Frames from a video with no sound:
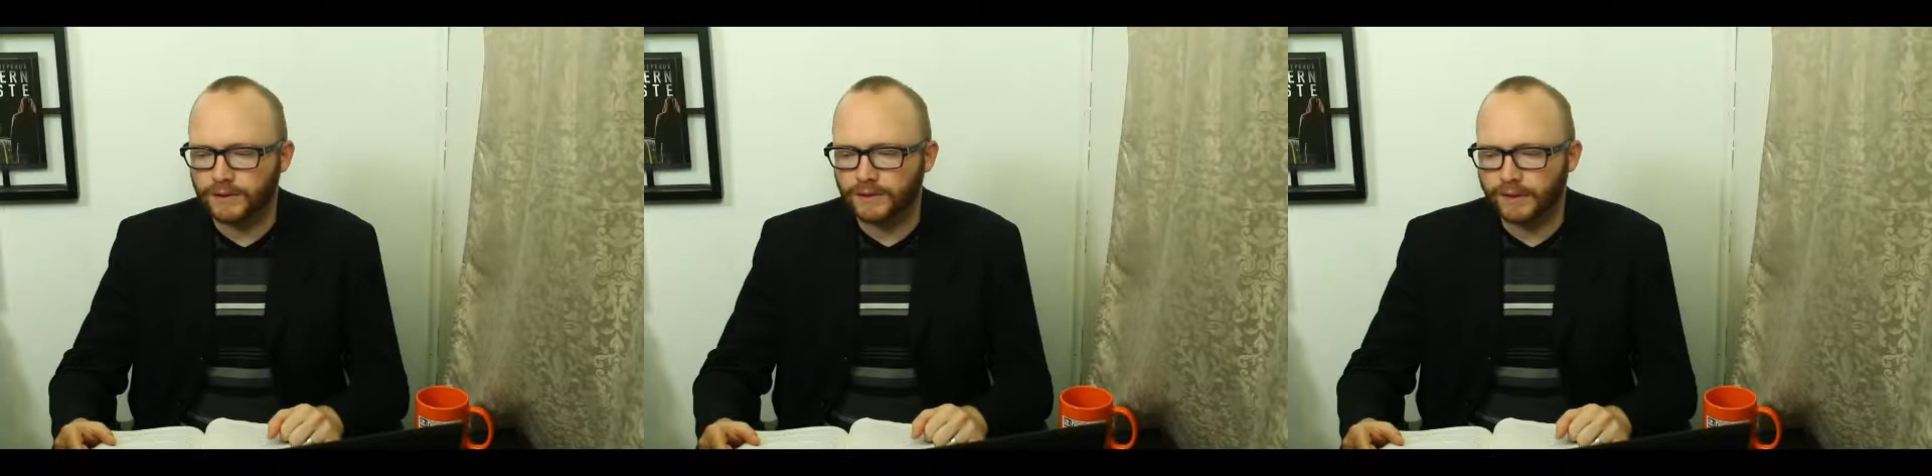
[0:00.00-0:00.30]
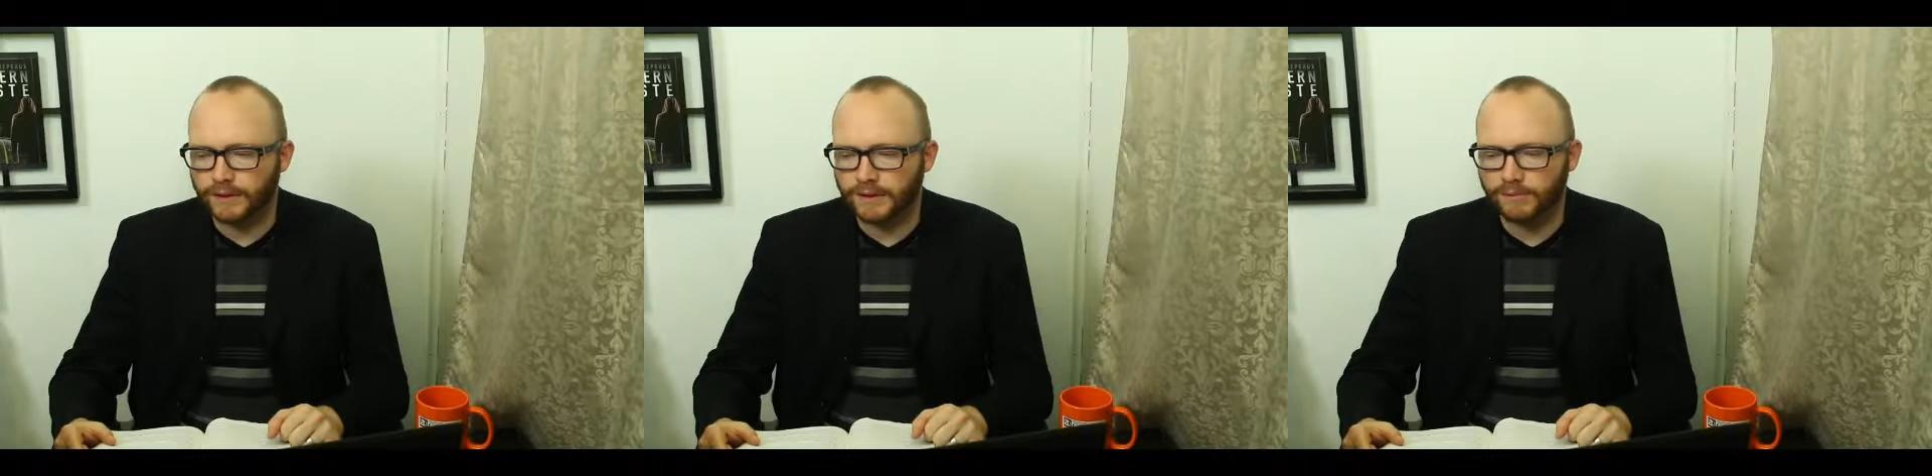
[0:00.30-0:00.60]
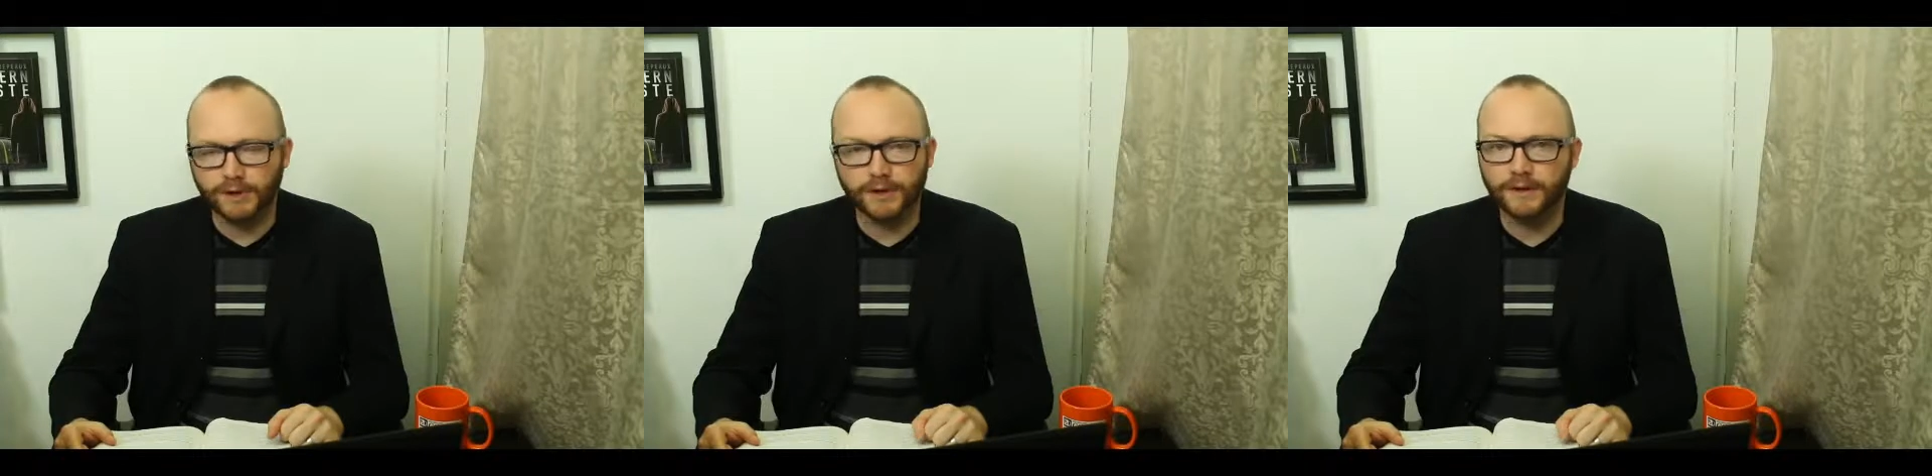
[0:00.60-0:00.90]
doing
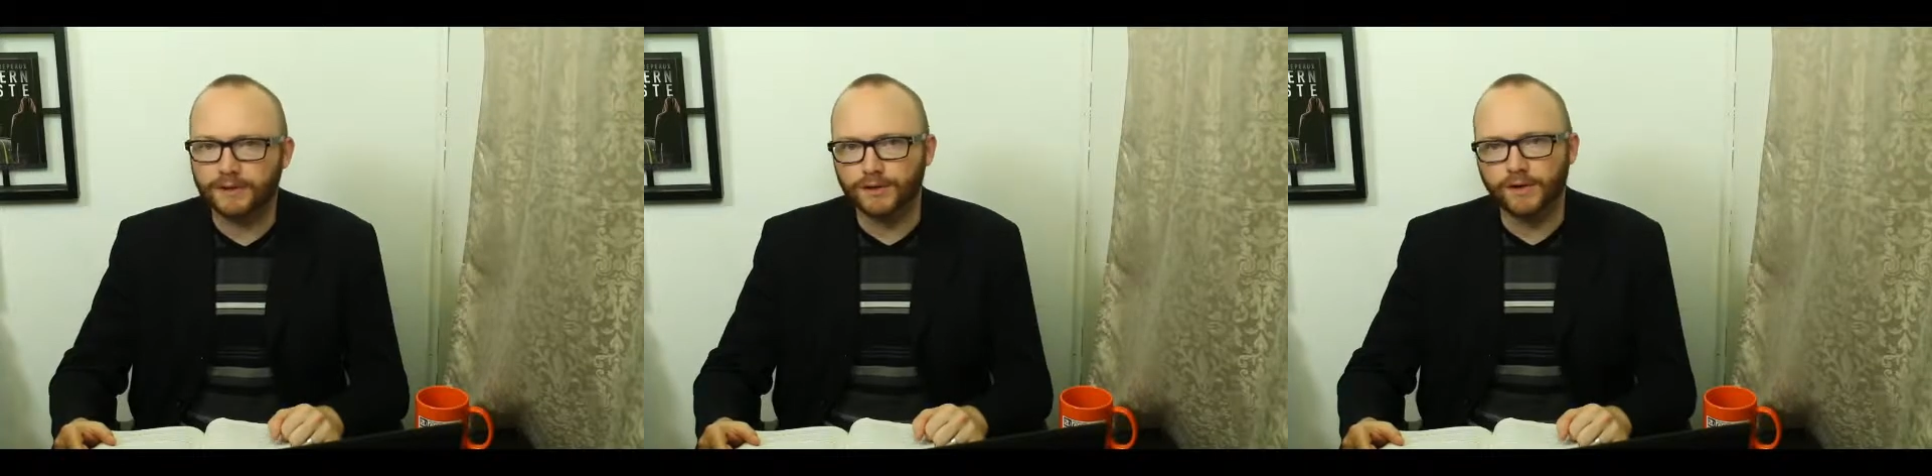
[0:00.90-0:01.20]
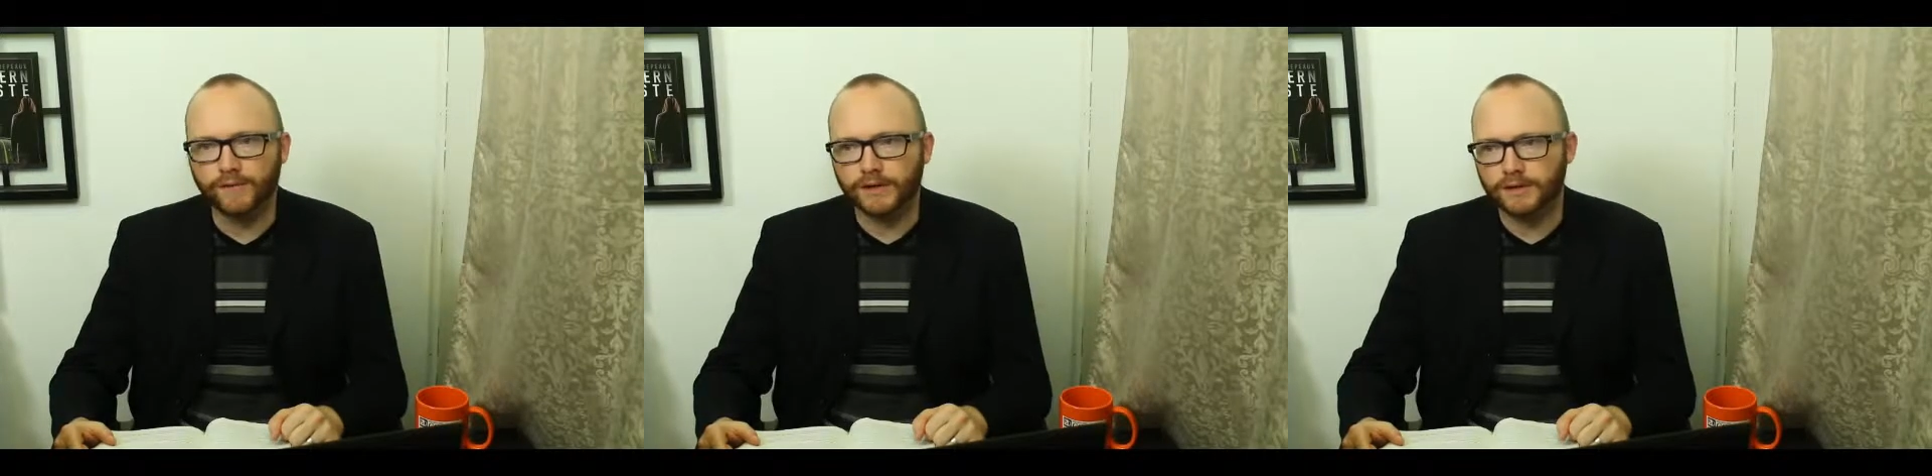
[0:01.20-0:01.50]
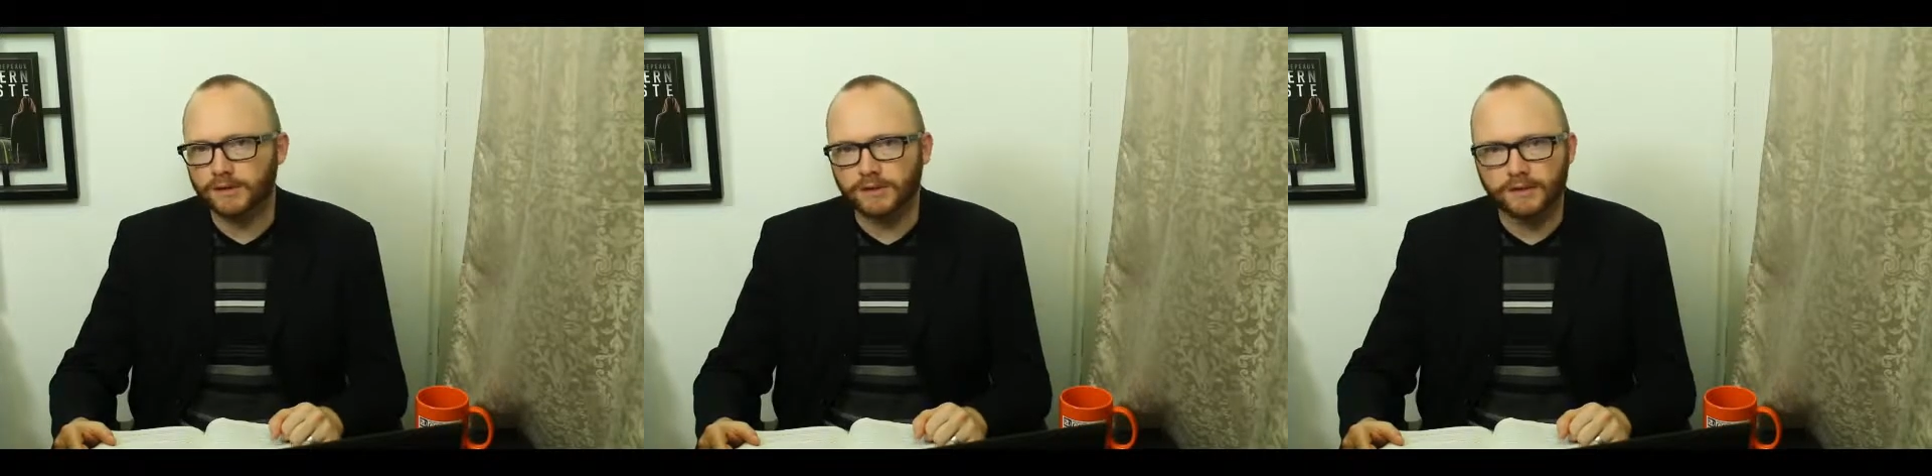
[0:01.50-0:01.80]
someone a
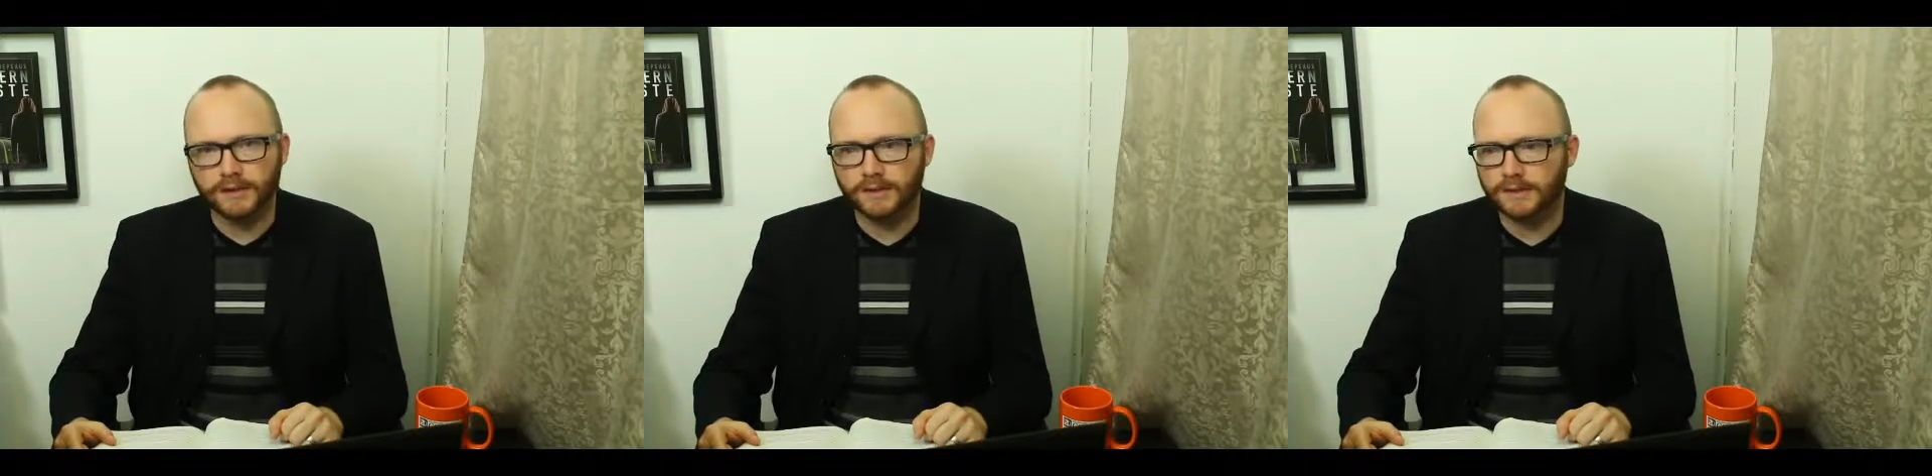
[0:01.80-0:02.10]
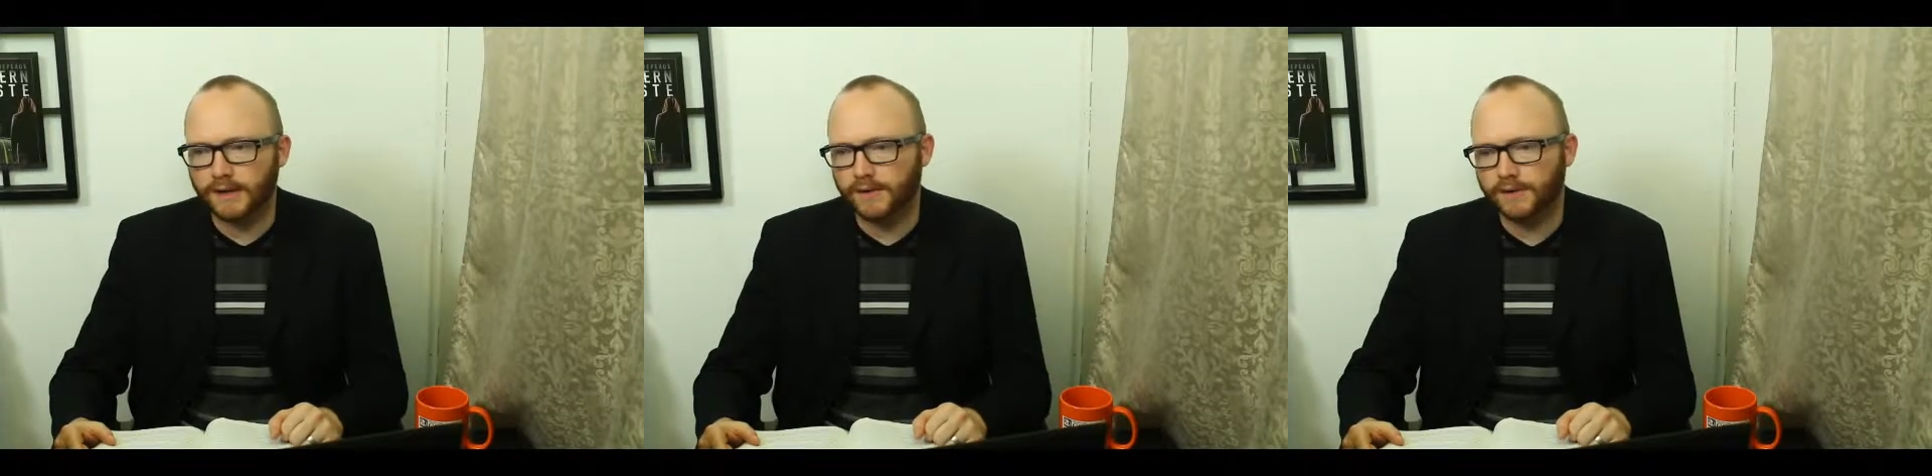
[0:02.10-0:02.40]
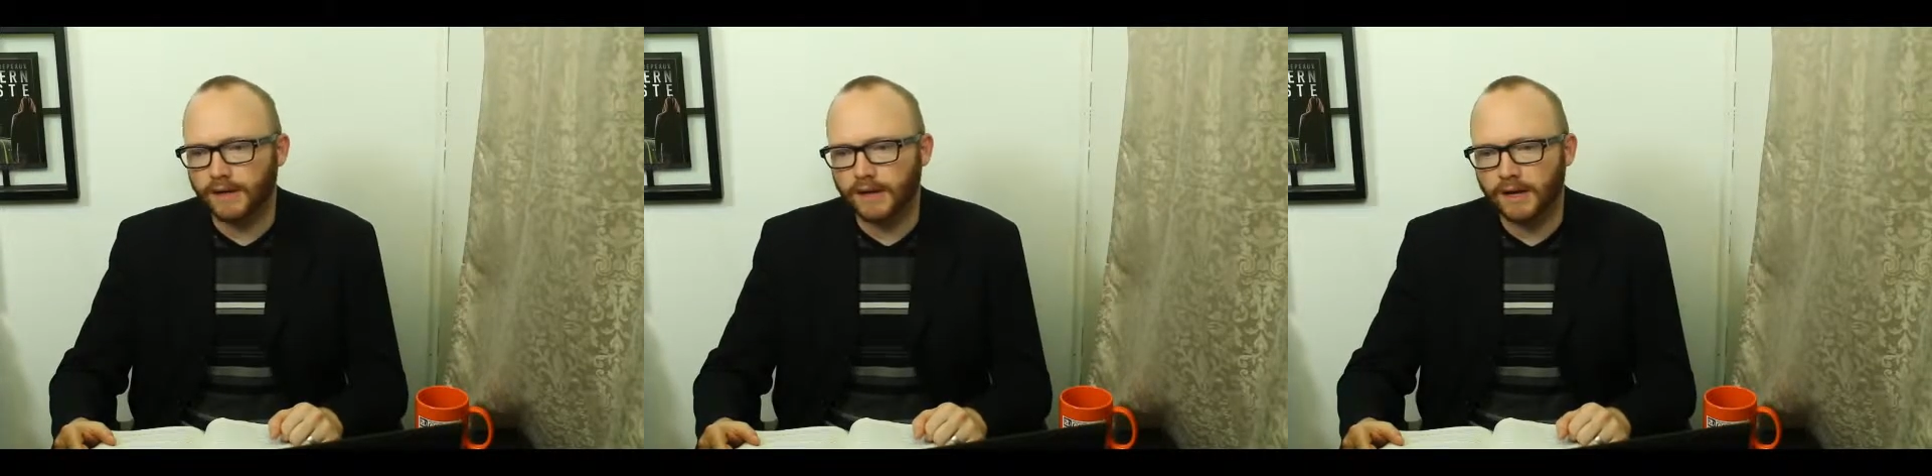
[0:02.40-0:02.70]
disservice
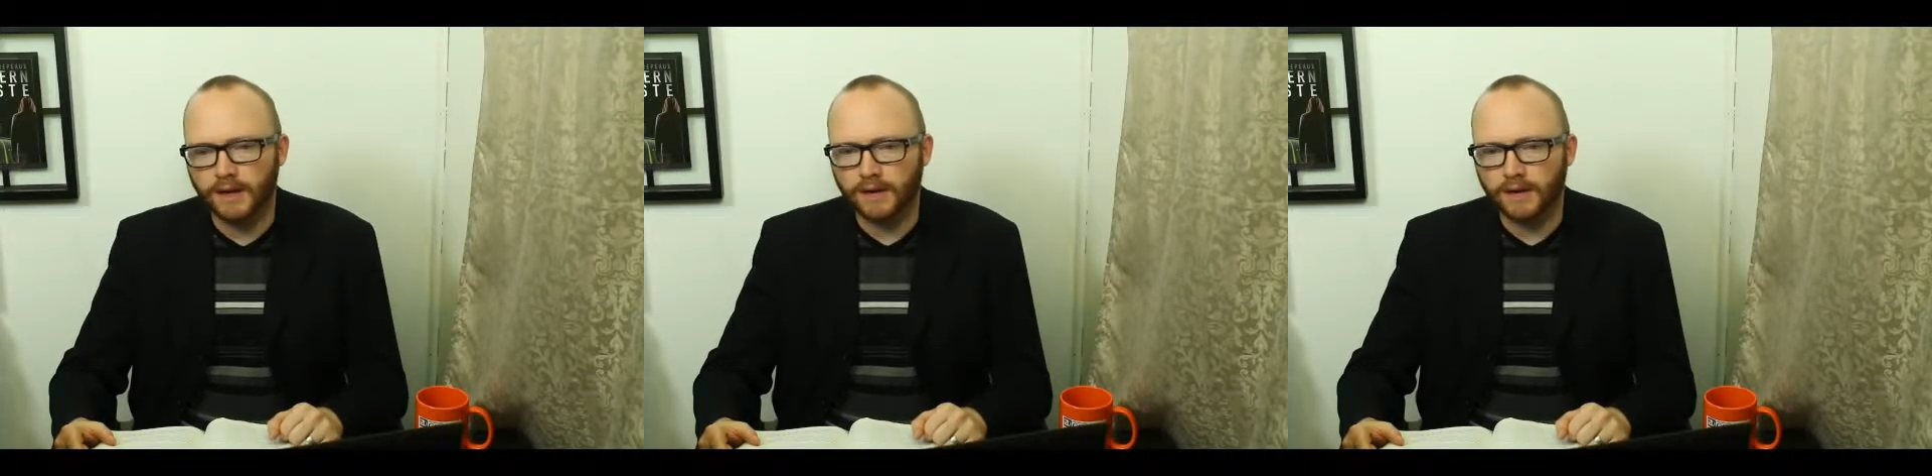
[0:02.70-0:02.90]
necessarily.